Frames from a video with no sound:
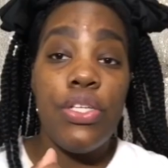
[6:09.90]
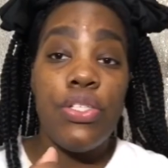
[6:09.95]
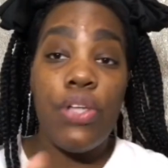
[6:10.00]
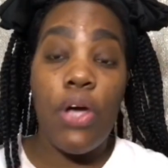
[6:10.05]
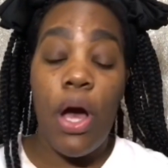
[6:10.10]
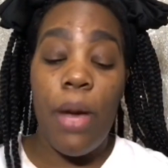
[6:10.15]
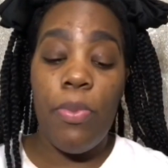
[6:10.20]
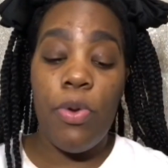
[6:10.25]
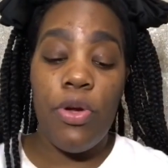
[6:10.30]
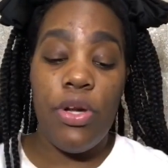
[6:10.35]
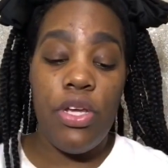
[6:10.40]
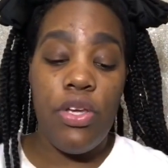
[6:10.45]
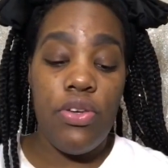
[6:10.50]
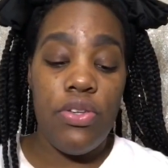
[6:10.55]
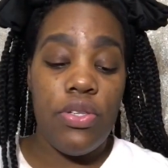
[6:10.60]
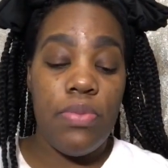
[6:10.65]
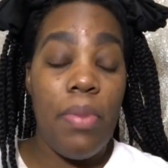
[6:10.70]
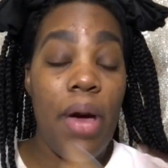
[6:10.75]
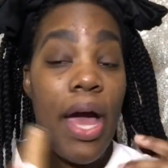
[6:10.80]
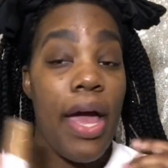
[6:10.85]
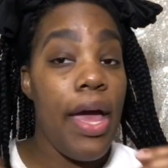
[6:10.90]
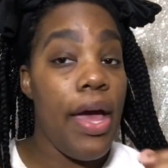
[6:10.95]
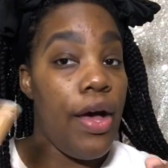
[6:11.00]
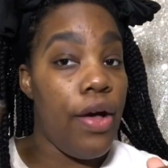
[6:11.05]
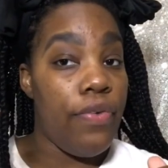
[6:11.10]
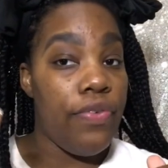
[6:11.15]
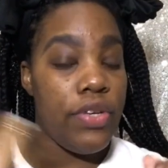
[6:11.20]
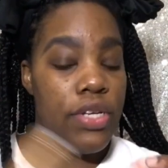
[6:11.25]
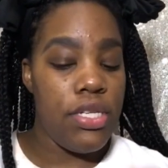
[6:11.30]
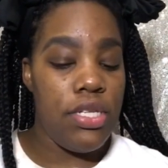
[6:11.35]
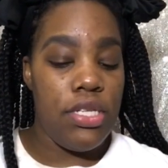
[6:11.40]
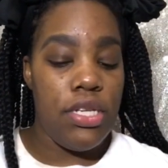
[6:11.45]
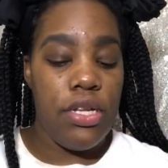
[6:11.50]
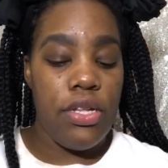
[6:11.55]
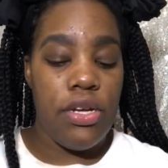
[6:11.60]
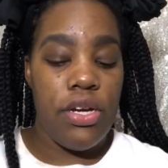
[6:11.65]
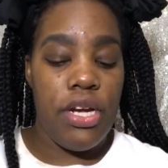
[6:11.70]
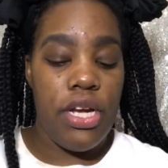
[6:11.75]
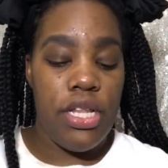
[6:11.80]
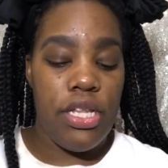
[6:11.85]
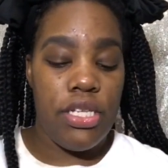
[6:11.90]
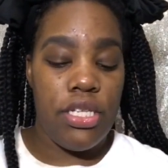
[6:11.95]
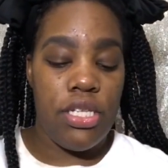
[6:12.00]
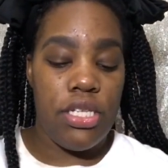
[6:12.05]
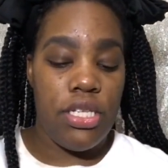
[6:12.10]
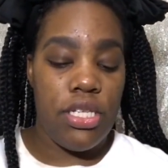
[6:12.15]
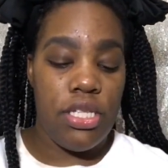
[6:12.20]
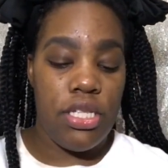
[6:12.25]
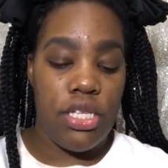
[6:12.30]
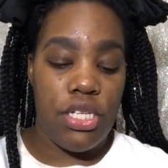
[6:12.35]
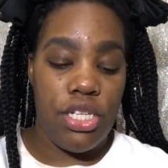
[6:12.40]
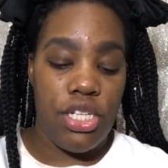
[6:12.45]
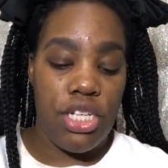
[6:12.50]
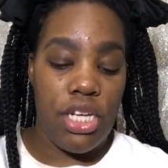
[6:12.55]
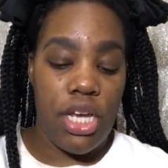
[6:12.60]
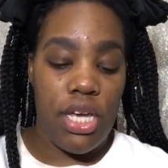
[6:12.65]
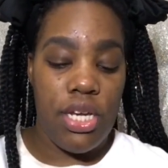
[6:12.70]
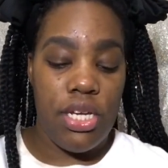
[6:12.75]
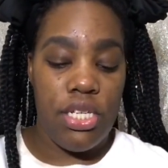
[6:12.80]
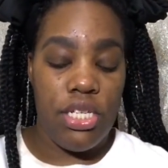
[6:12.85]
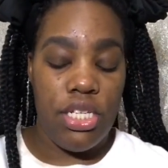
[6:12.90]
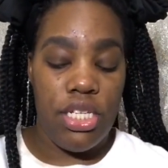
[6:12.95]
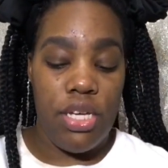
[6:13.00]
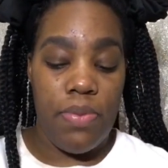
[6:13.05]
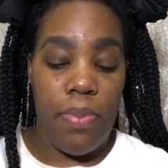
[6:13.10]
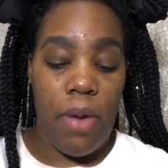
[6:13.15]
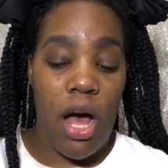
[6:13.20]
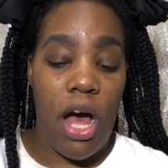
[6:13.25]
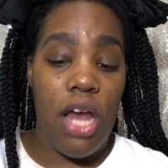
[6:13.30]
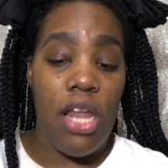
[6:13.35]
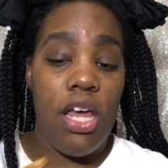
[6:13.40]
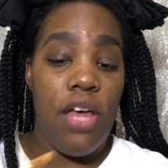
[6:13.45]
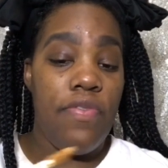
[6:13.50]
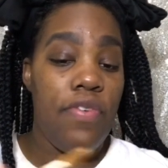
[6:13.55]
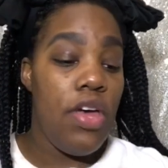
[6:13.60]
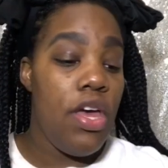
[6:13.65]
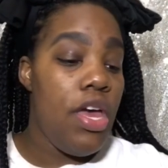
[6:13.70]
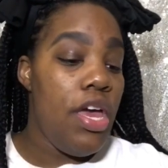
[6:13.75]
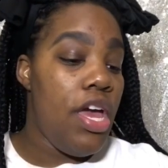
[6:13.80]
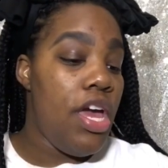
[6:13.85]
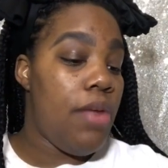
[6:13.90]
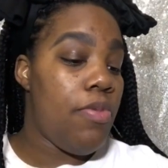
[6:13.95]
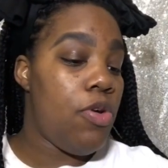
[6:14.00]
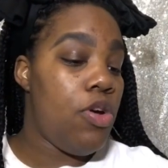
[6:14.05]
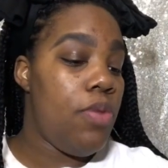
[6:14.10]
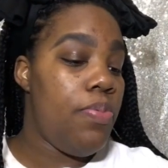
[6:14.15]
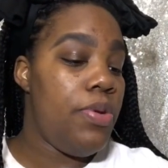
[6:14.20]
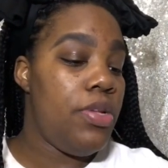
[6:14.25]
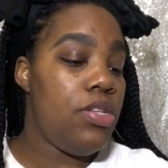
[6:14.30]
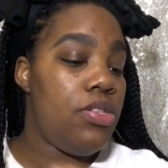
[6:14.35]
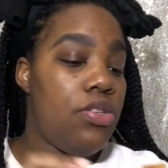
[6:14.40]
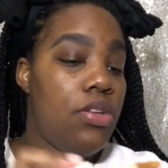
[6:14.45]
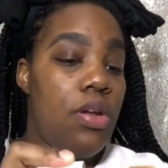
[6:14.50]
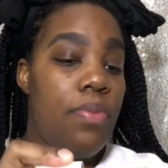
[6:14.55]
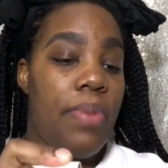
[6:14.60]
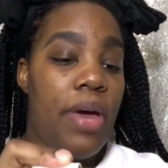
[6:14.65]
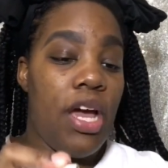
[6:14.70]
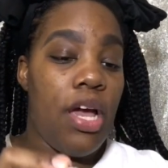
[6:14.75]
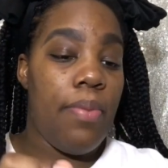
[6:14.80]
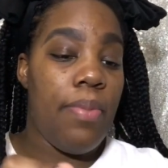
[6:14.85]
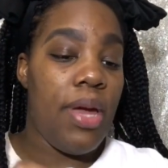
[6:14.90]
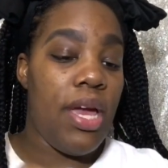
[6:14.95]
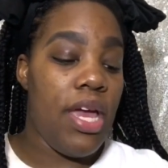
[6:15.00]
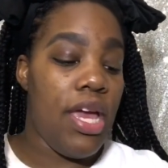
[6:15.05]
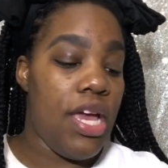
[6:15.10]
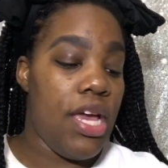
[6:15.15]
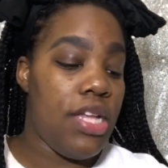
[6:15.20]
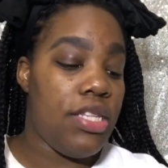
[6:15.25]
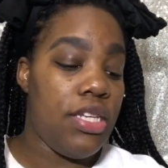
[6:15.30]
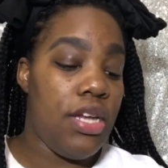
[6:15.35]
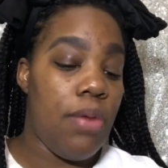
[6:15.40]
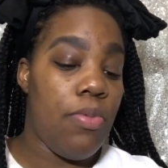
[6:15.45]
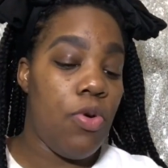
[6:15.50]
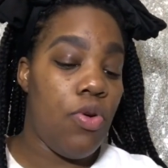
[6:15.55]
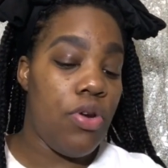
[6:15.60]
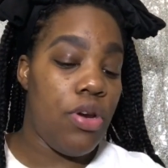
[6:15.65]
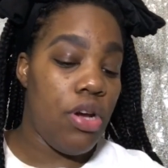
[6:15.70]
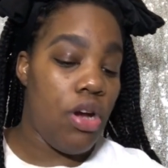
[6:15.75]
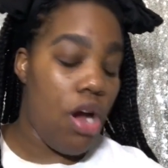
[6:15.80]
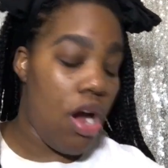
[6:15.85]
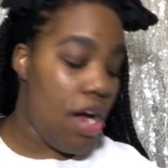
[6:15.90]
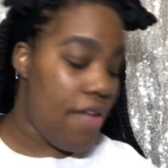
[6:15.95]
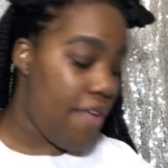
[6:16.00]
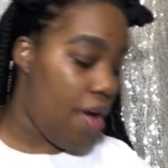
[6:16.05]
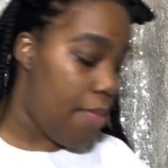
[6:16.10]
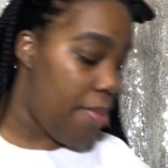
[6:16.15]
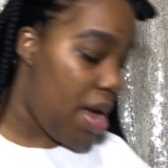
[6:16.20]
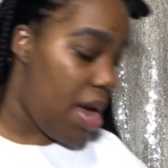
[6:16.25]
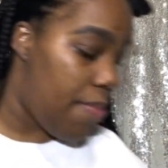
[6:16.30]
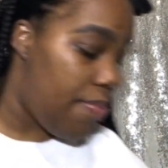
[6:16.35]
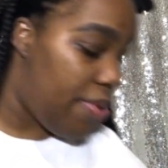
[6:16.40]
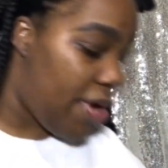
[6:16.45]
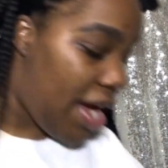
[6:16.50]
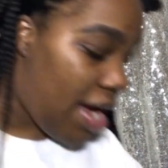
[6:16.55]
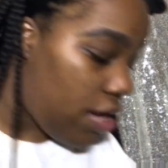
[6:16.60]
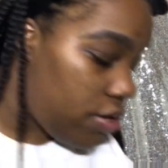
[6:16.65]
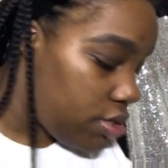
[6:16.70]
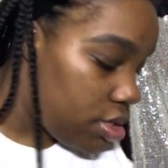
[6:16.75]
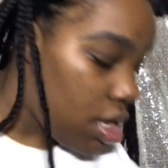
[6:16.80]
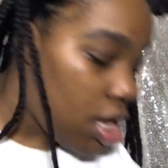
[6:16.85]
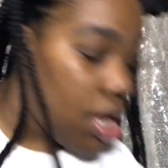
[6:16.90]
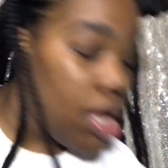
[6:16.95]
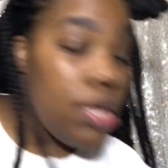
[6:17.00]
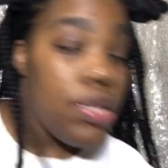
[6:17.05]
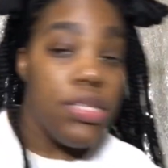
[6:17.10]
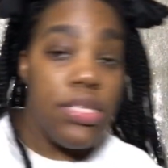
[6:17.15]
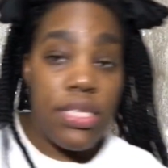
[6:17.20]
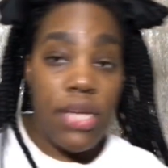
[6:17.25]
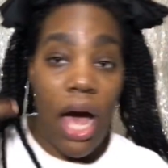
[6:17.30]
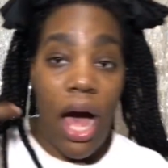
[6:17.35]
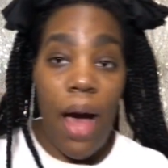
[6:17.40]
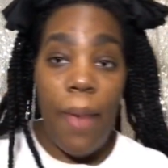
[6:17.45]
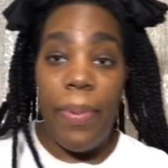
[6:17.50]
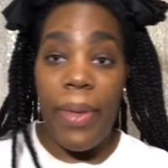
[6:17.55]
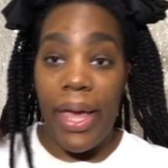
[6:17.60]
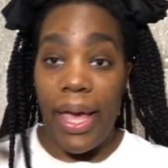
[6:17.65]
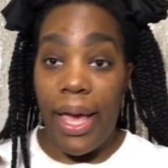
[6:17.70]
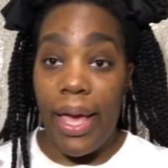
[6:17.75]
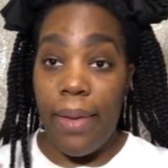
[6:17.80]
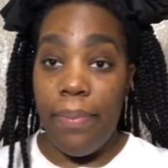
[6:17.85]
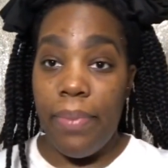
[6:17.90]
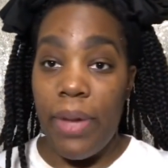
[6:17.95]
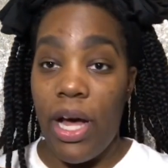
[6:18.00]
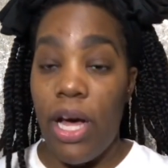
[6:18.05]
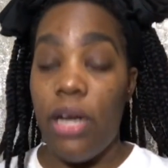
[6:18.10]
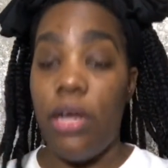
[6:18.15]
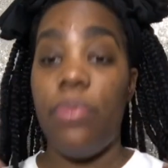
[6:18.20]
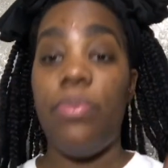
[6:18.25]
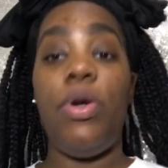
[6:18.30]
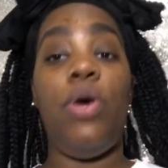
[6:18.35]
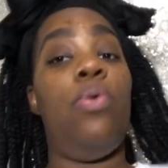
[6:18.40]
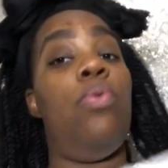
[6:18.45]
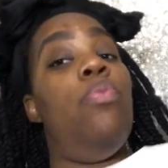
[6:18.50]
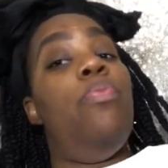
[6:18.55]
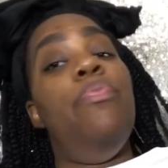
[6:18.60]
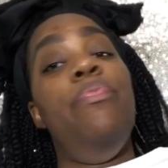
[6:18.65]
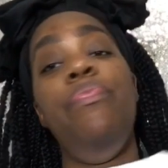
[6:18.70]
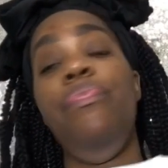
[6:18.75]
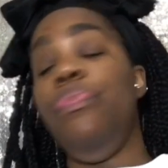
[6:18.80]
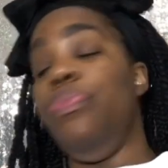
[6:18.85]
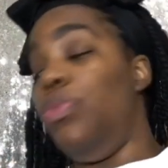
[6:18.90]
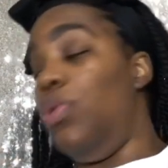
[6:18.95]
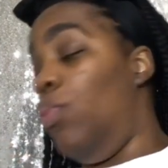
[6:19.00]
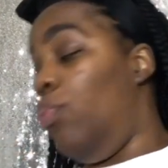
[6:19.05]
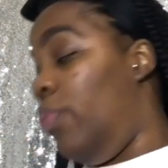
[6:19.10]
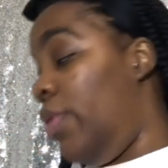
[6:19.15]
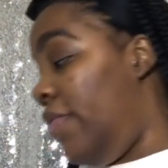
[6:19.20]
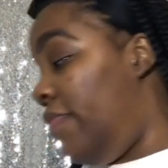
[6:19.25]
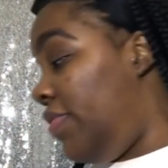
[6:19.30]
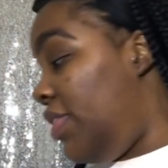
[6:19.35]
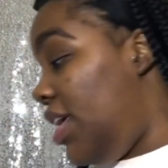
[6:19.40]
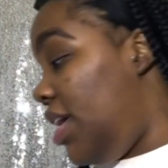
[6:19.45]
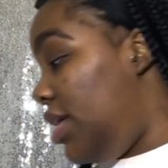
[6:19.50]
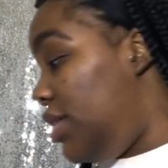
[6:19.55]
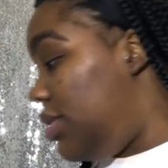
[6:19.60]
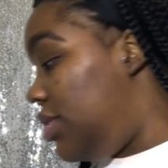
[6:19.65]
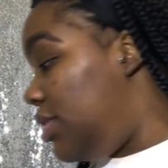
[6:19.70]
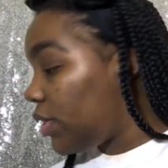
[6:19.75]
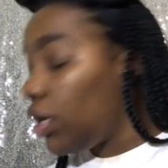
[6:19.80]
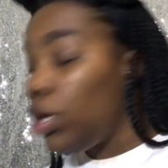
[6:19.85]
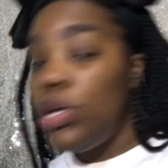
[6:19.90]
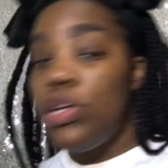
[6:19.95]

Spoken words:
I'm going to use my e.l.f. concealer, and this is in the shade Deep Olive. And I'm going to put this on the back of my hands, and I'm going to carve out my brows, top and bottom, with this.